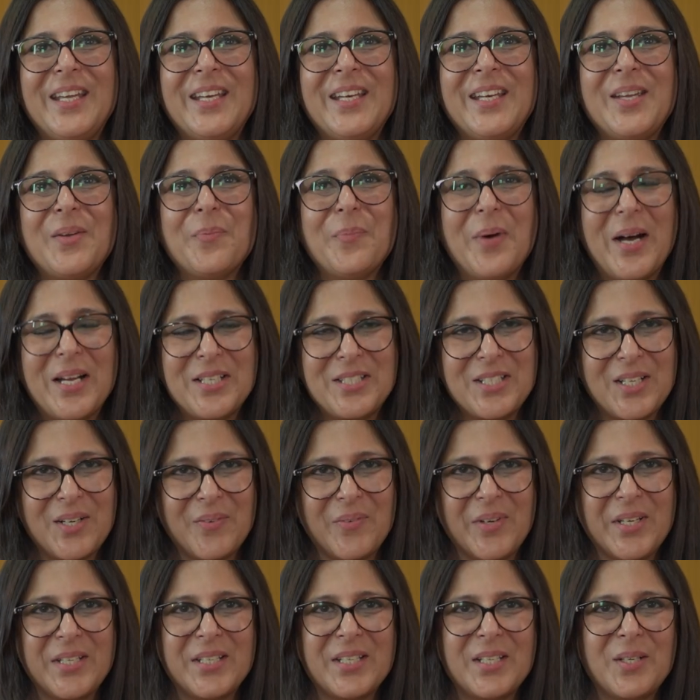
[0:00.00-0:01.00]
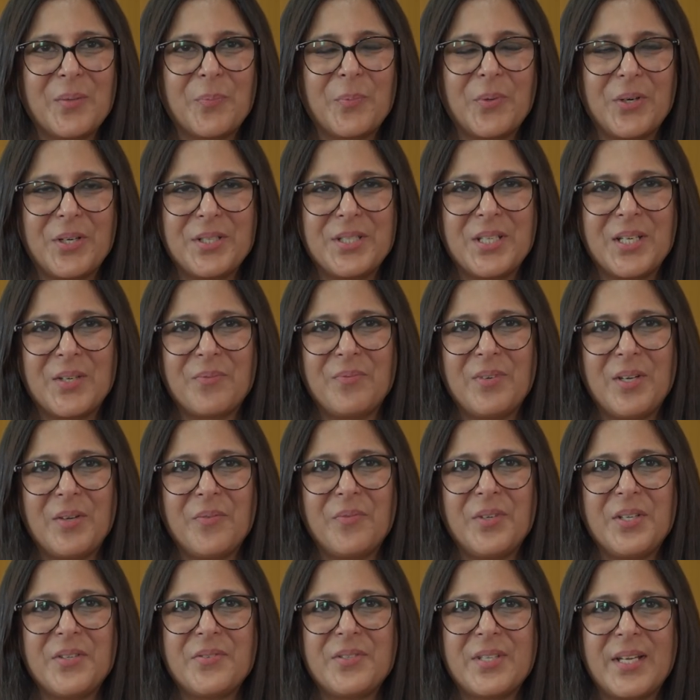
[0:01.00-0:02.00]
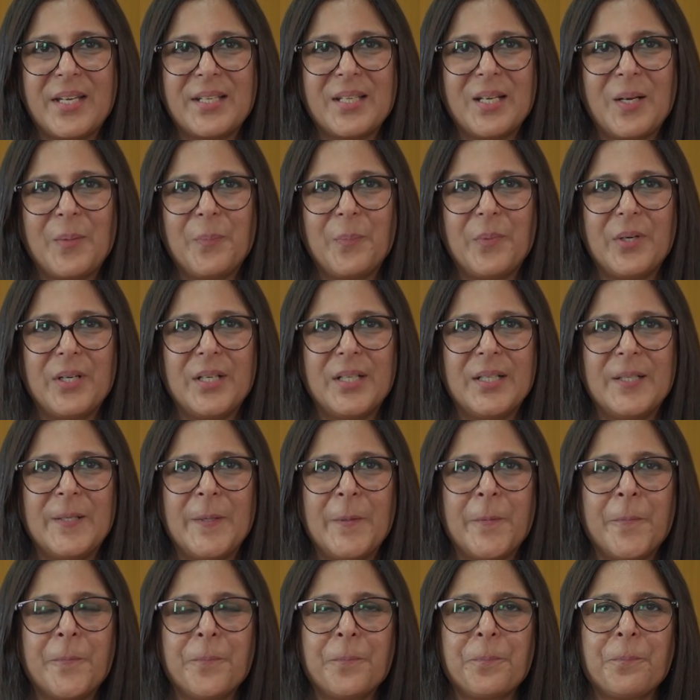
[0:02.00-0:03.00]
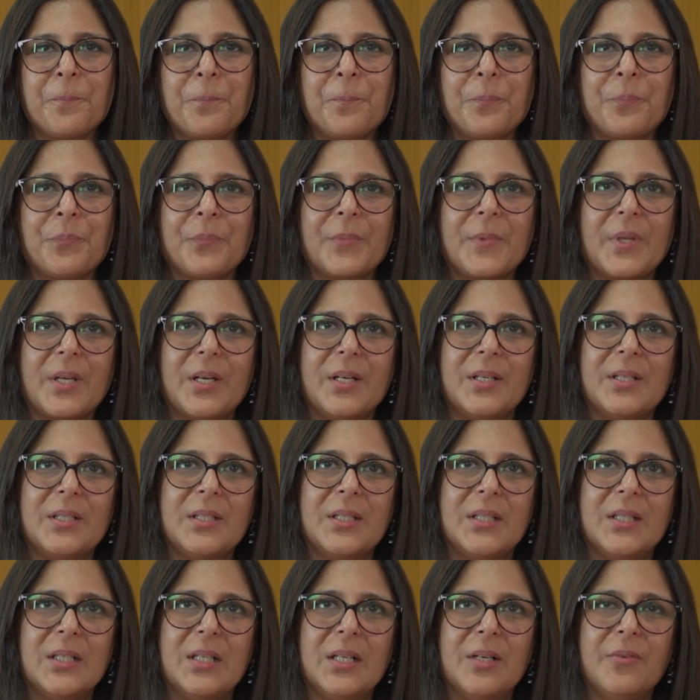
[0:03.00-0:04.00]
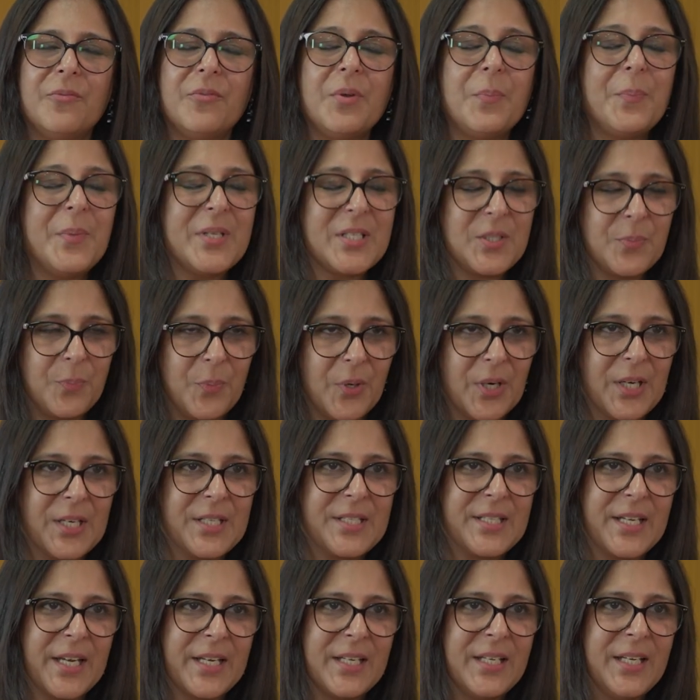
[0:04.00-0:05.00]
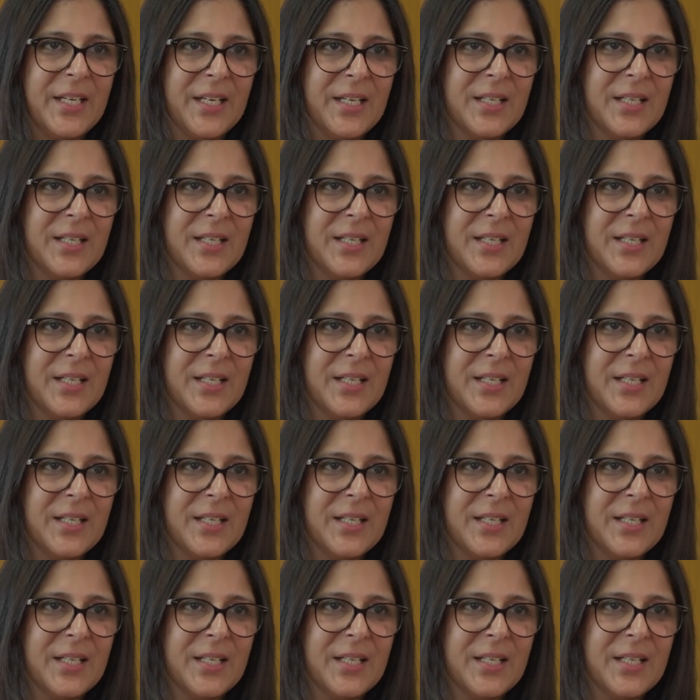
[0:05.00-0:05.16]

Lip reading: Himachal, we did a project where we set up a women's polytechnic